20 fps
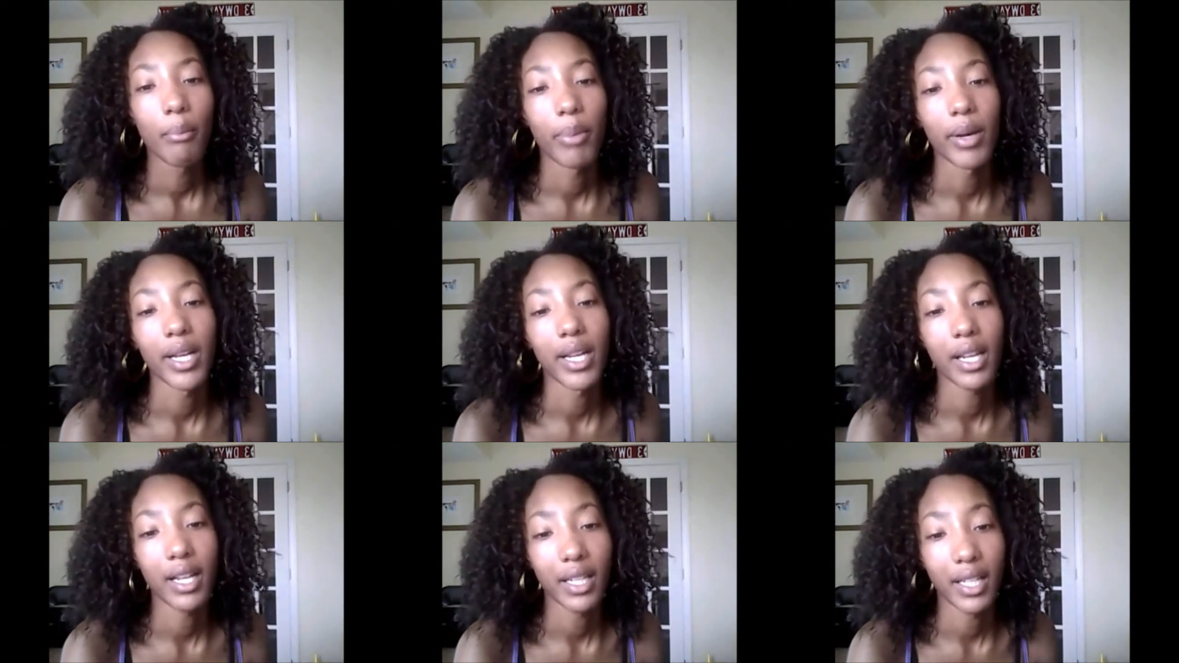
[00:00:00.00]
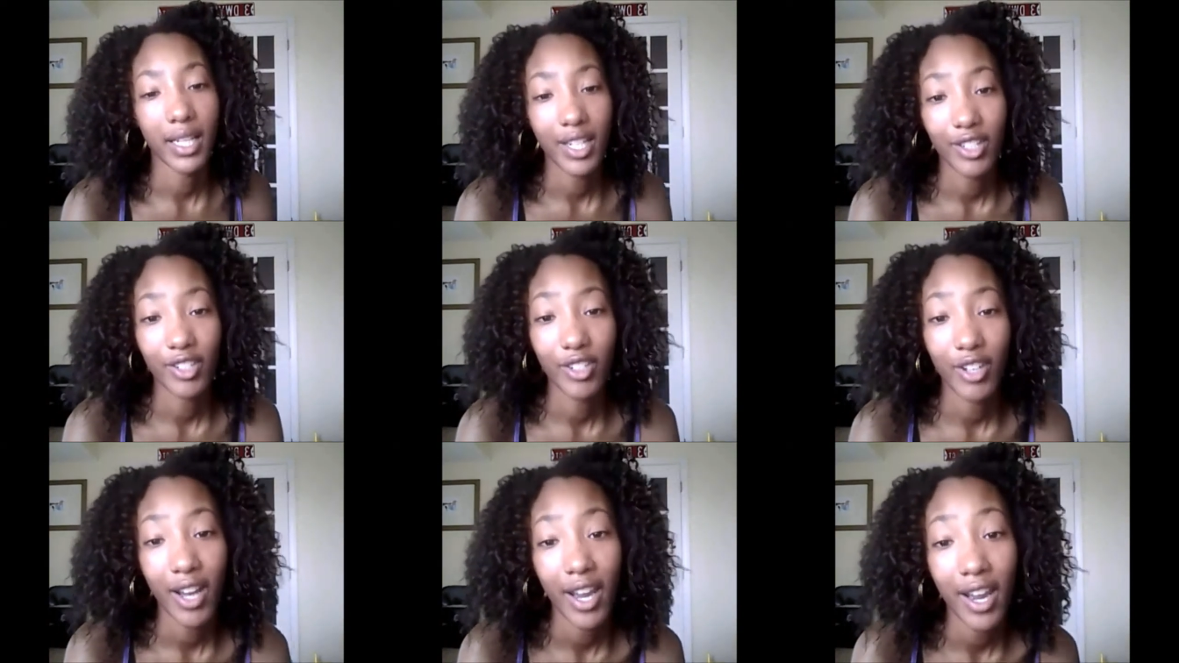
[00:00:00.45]
but it
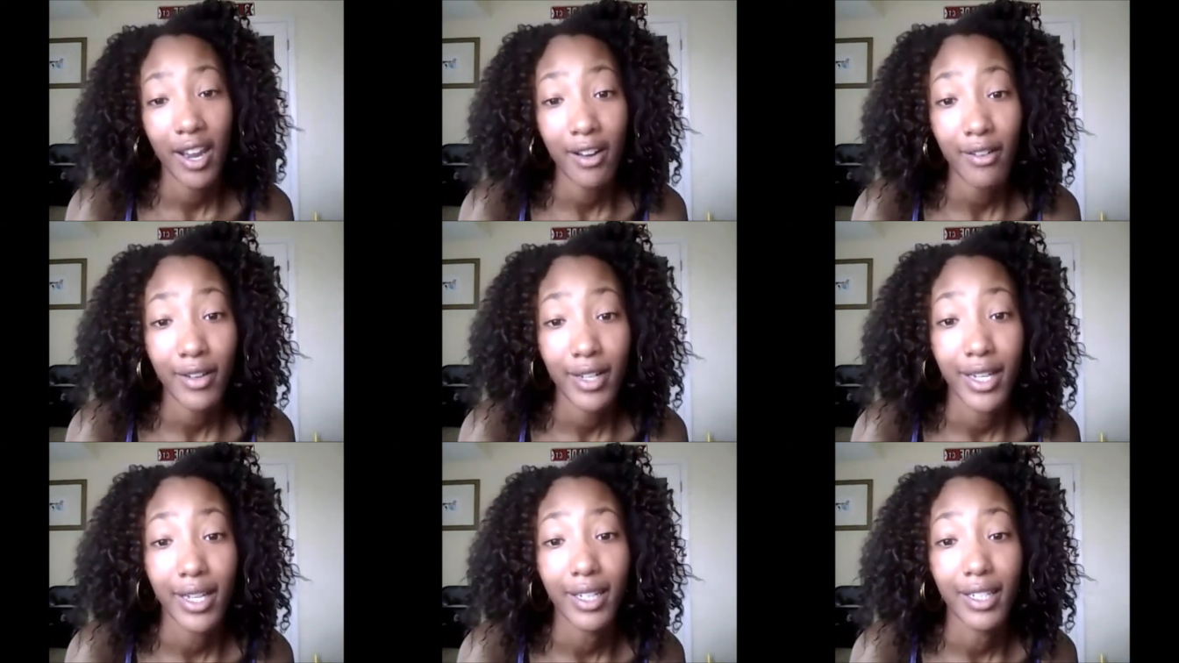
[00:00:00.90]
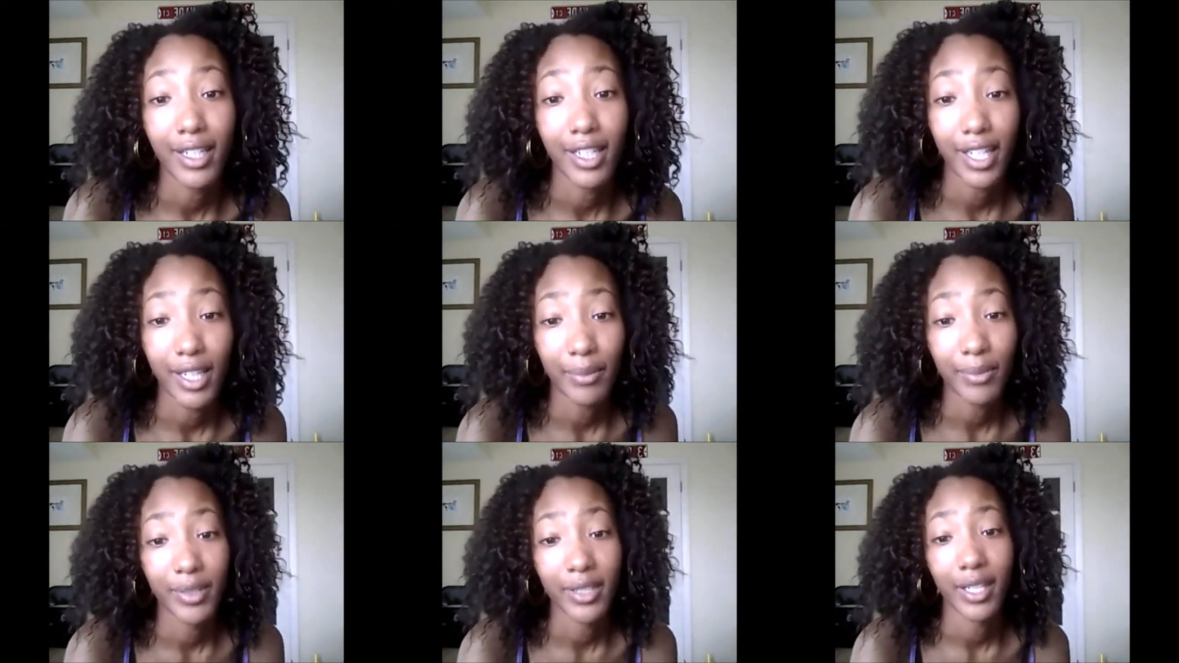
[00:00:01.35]
cleans your hair and it
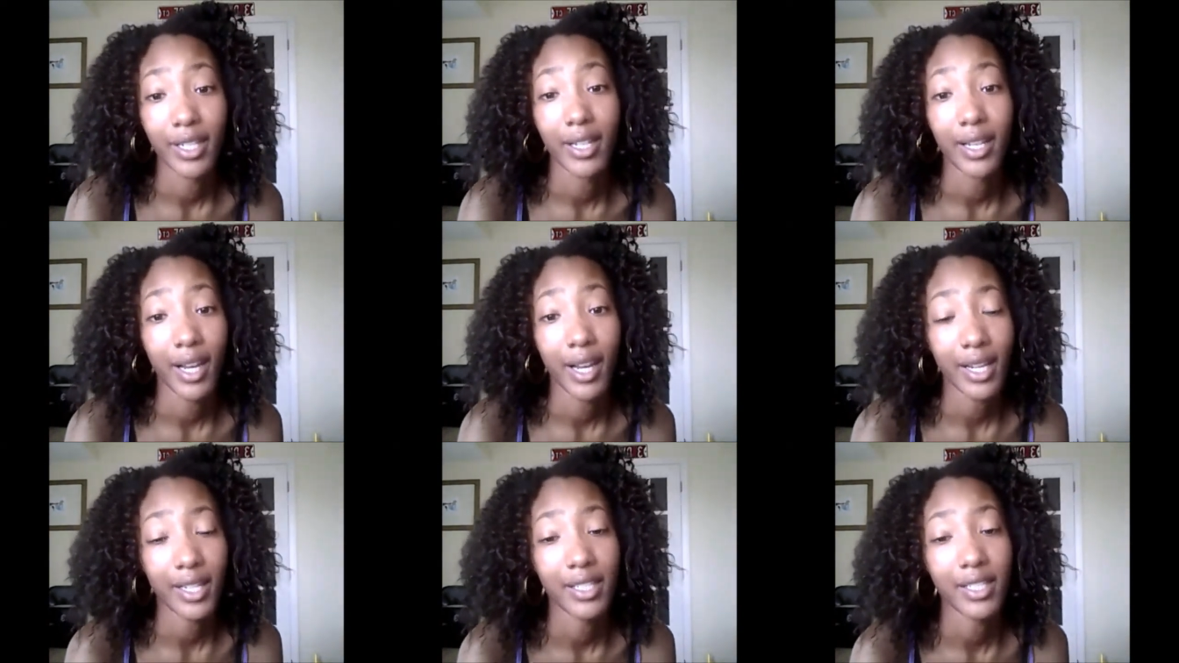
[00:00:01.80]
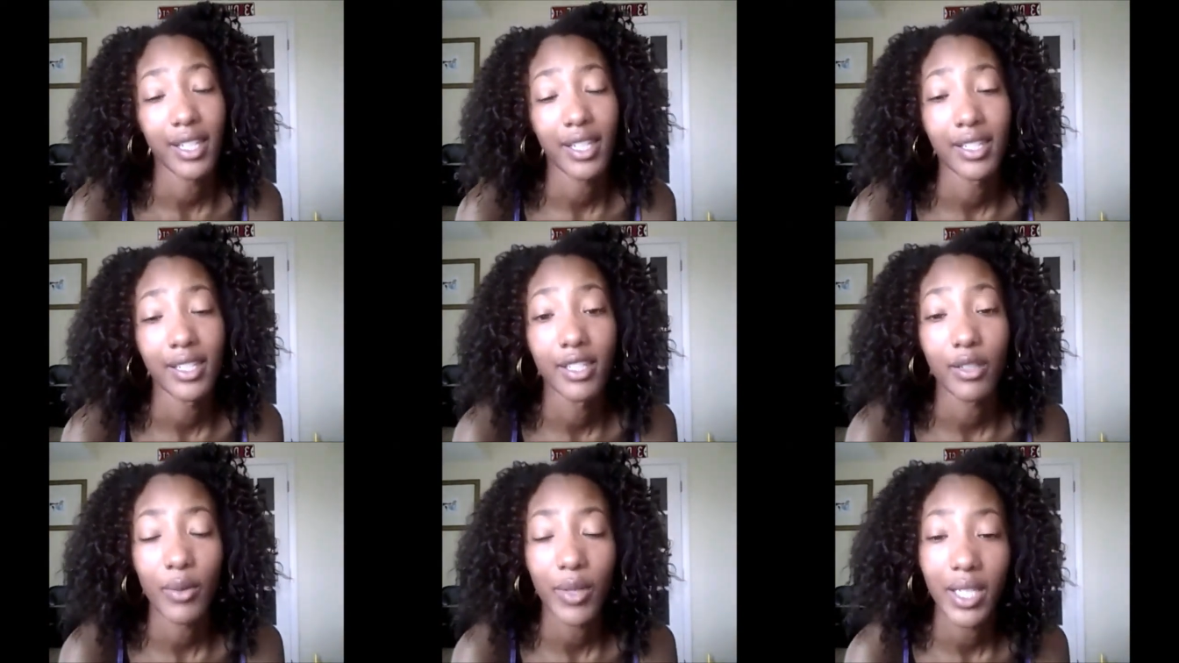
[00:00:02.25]
keeps it nice
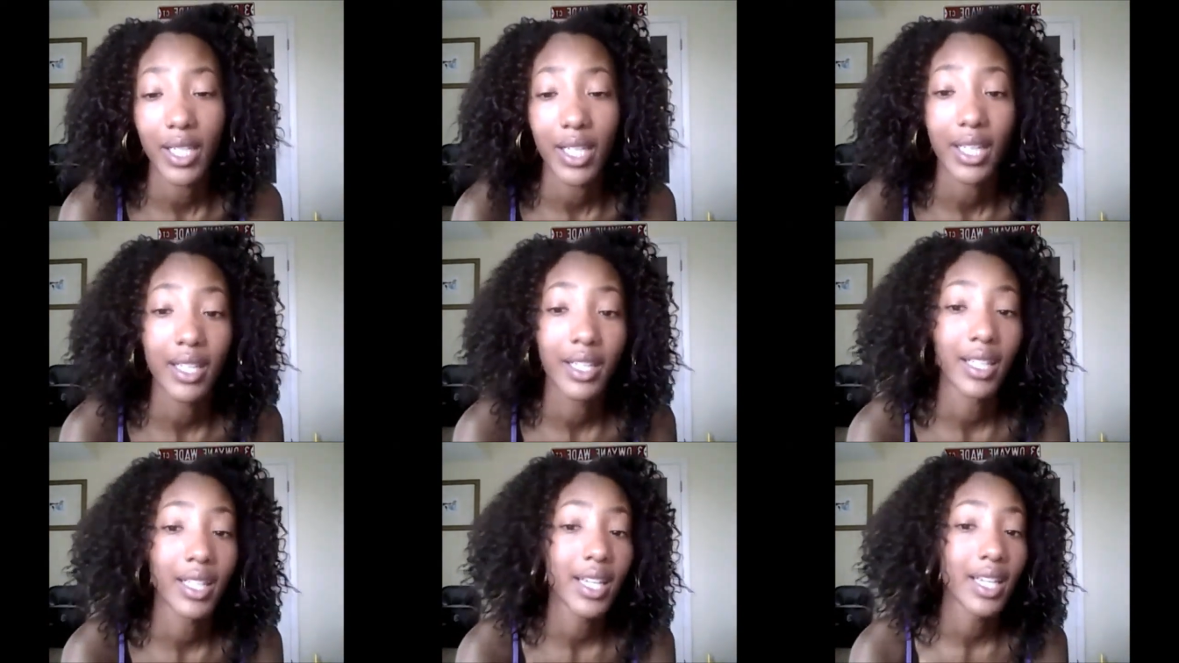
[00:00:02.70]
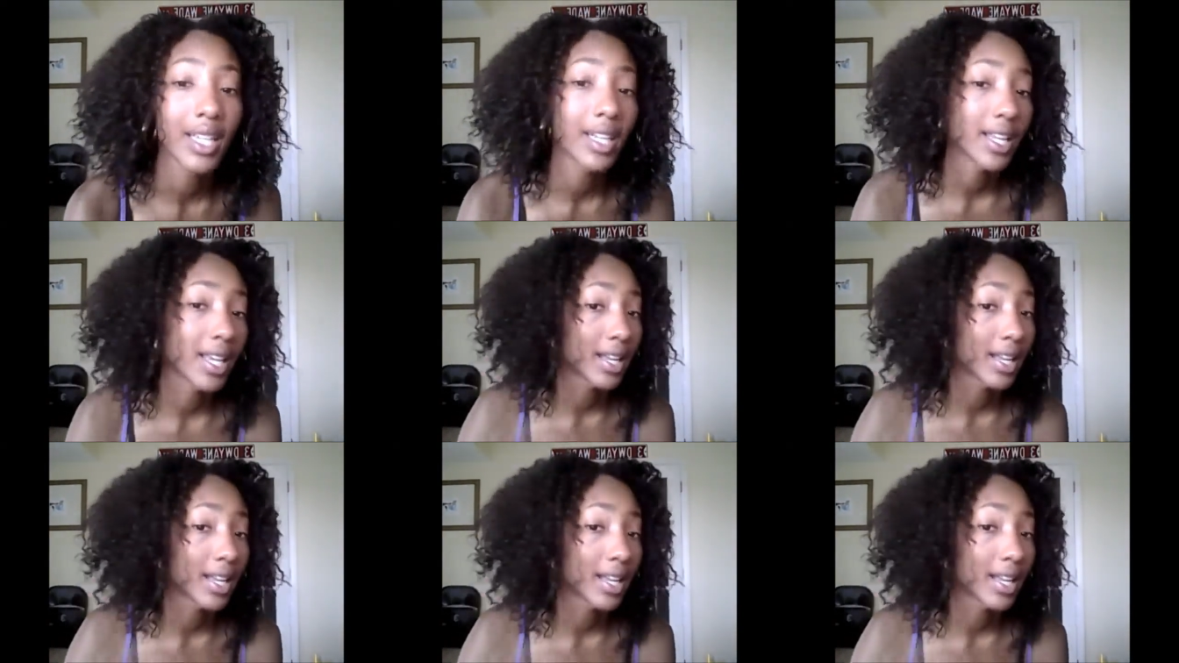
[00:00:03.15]
and squeaky clean.